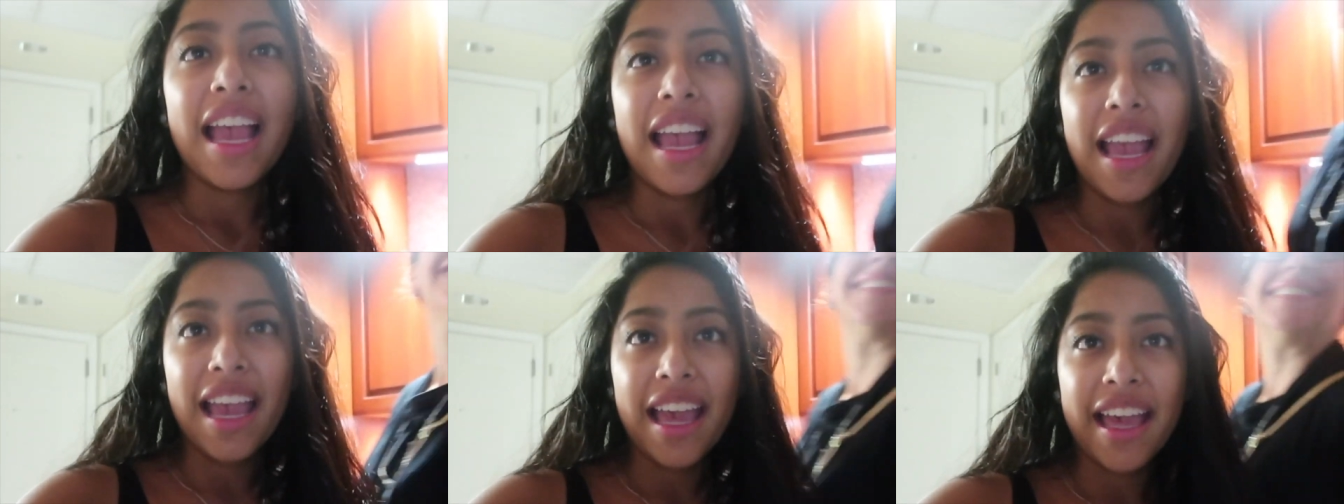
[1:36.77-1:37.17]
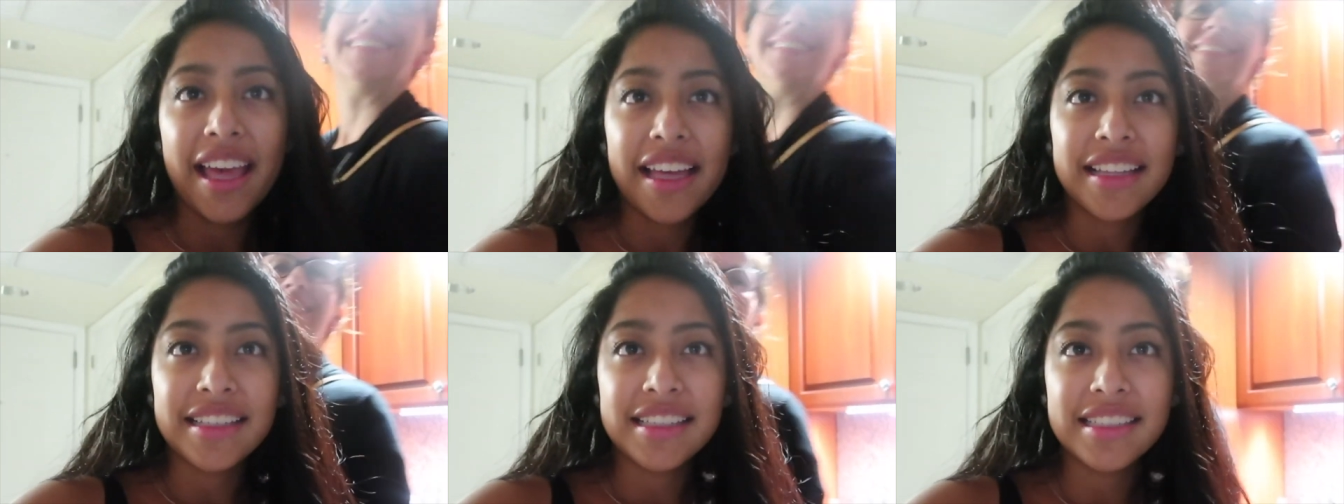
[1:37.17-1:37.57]

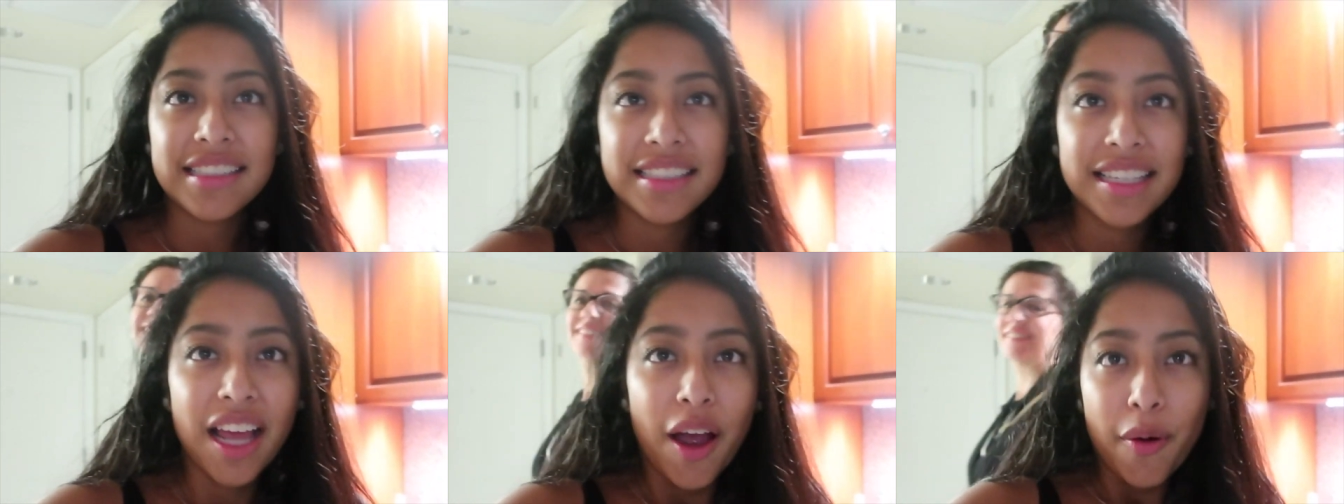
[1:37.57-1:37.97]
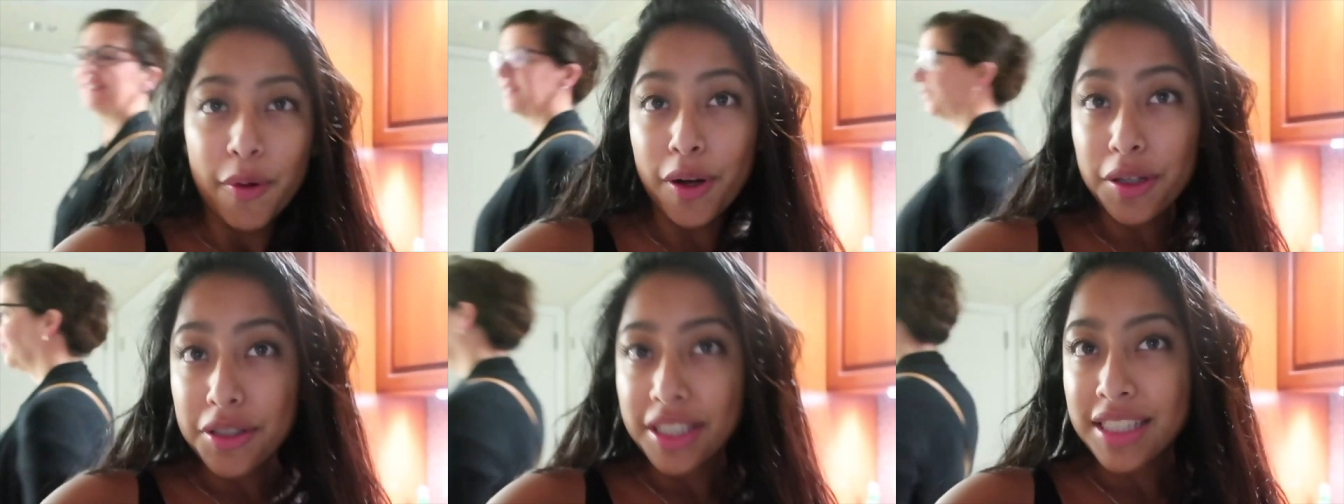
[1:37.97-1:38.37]
And
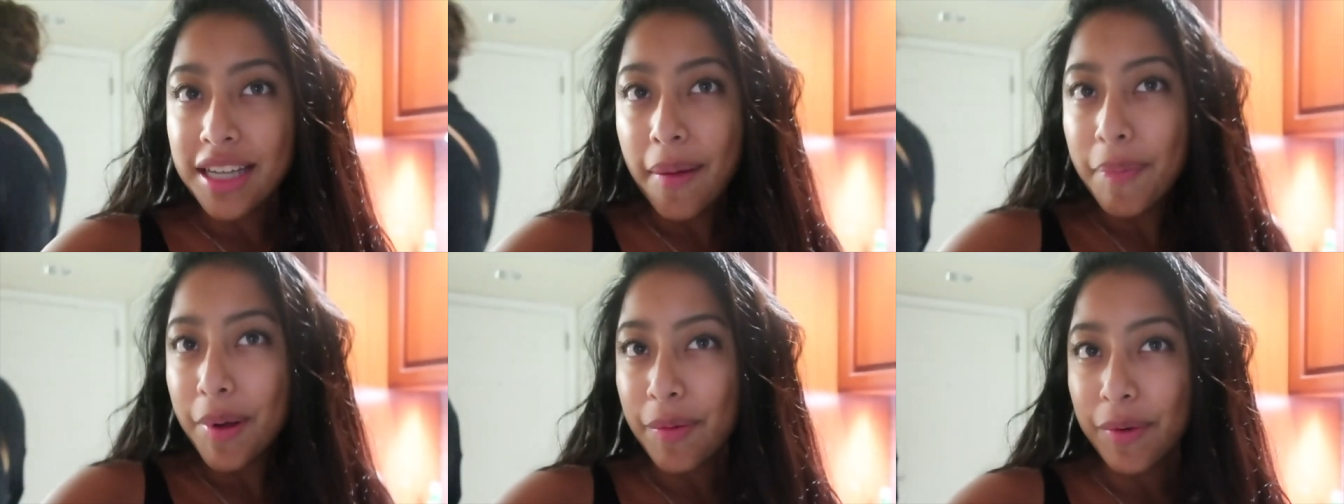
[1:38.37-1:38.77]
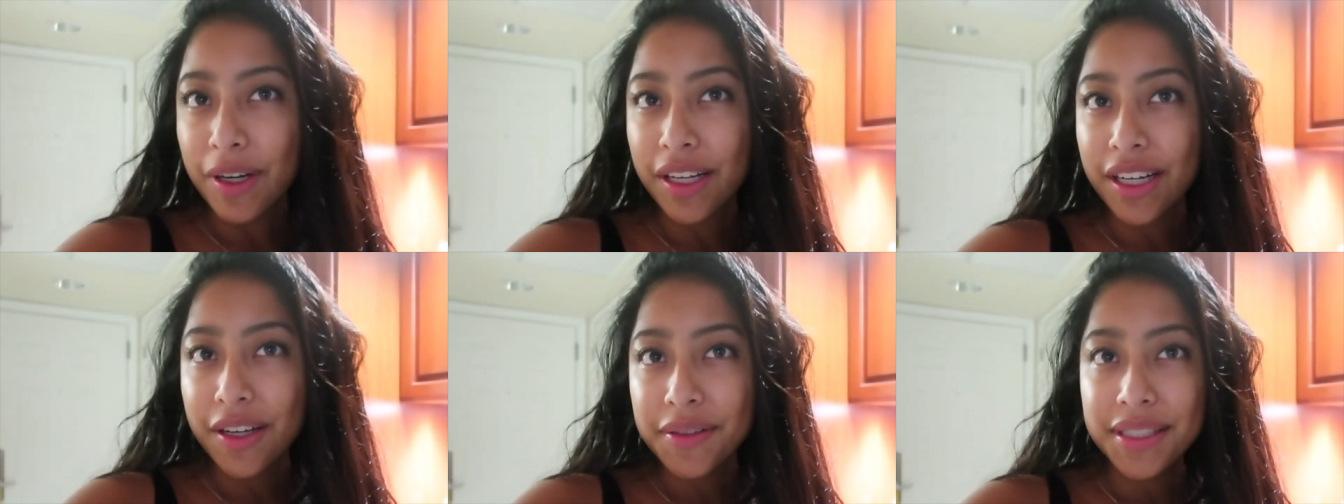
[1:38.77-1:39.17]
we're all dressed up and
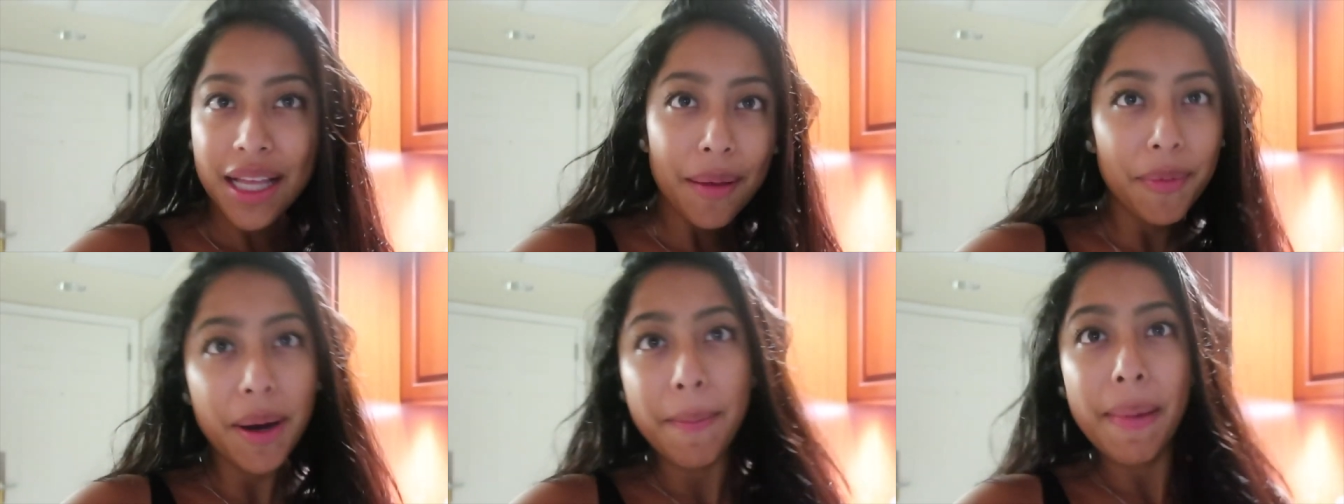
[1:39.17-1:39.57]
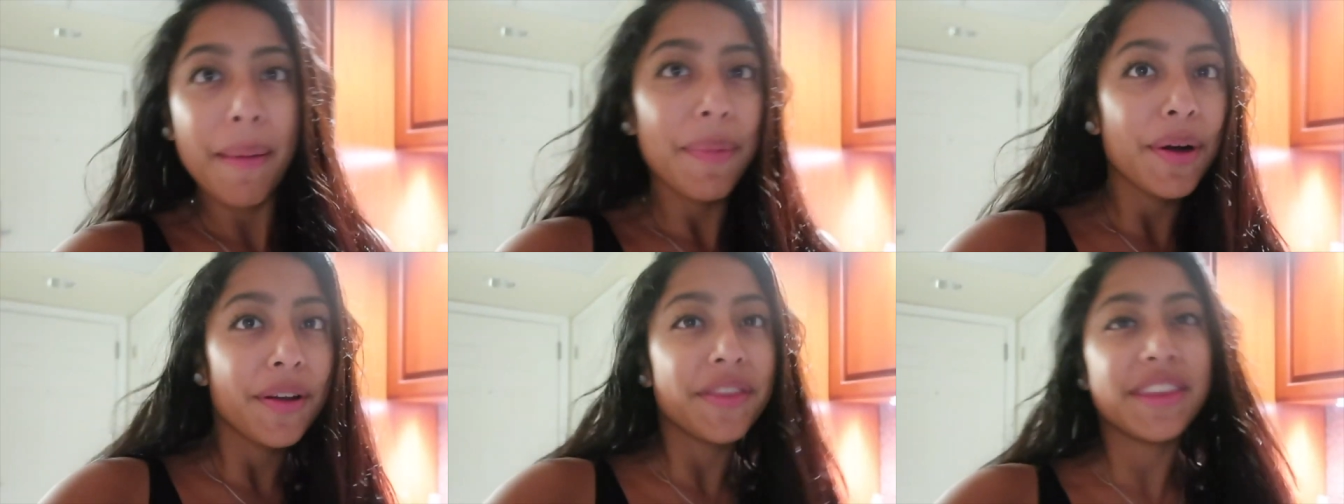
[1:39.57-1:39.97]
we're gonna go celebrate
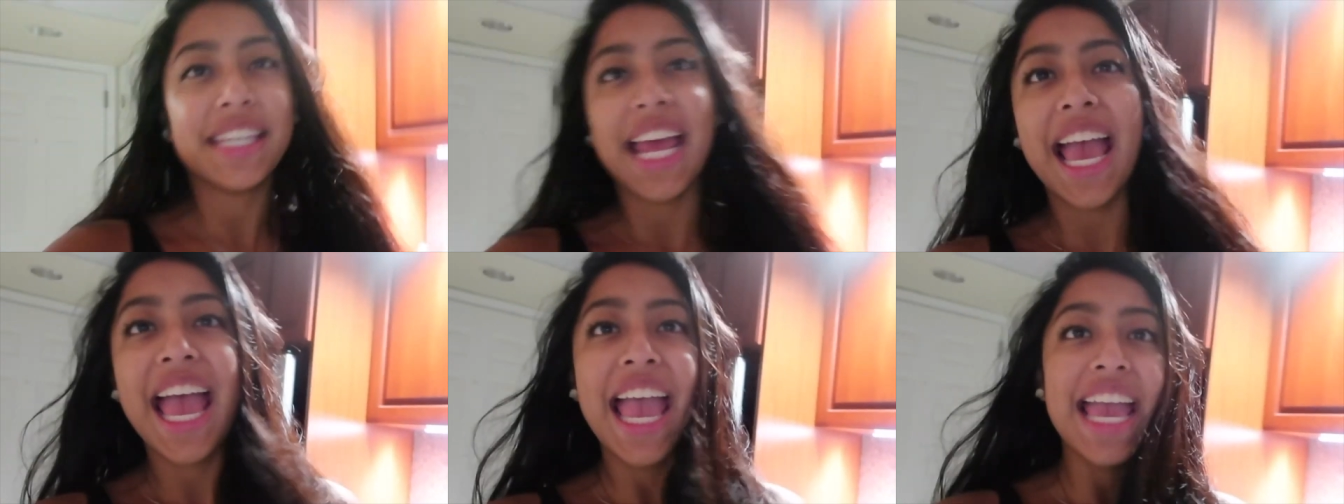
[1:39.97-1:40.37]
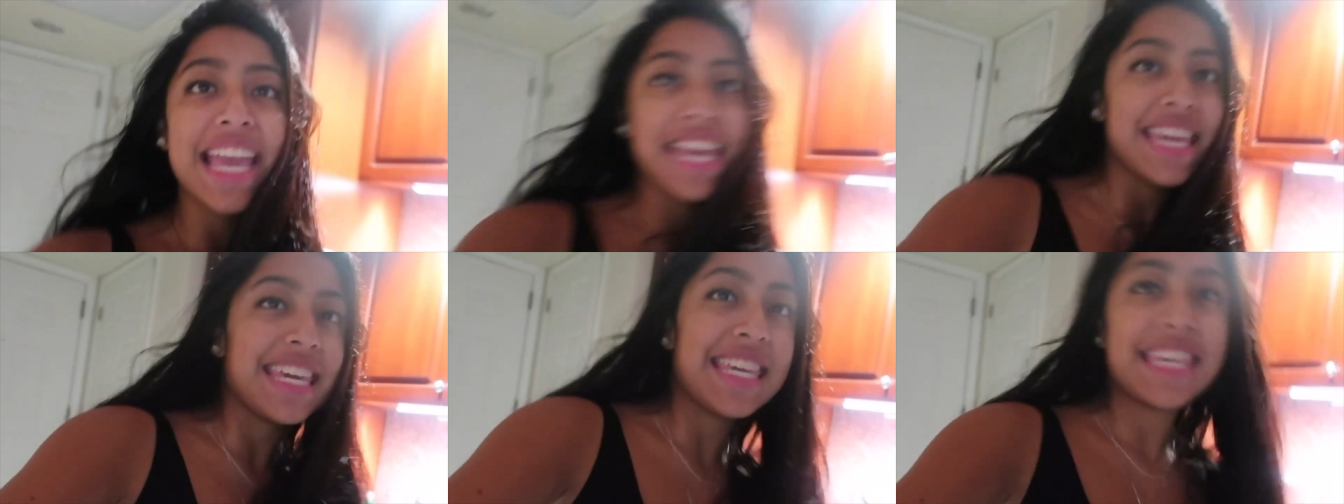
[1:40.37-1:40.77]
my
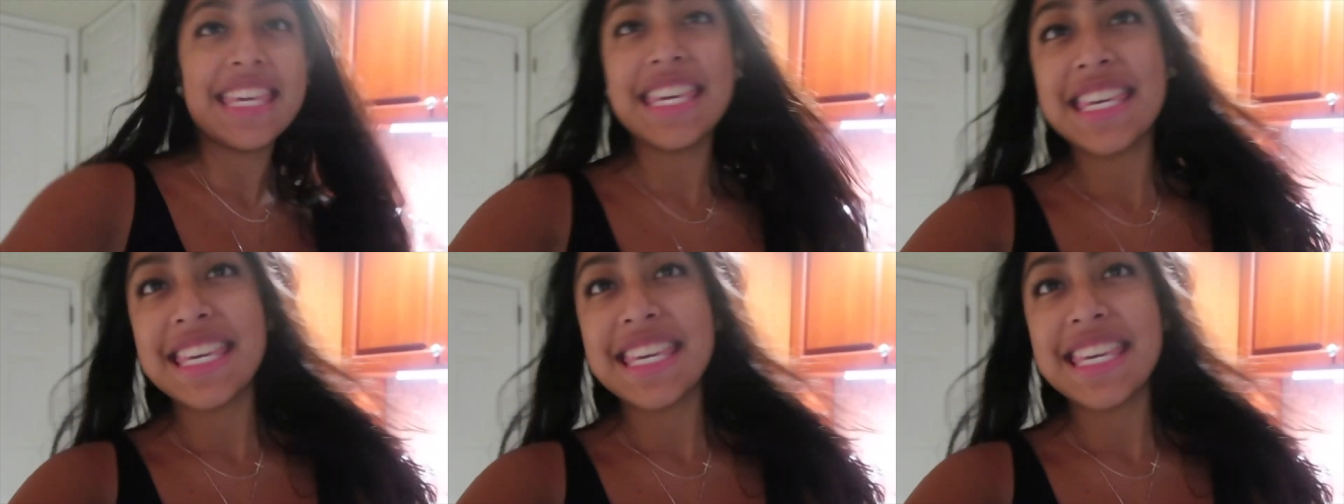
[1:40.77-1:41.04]
birthday. My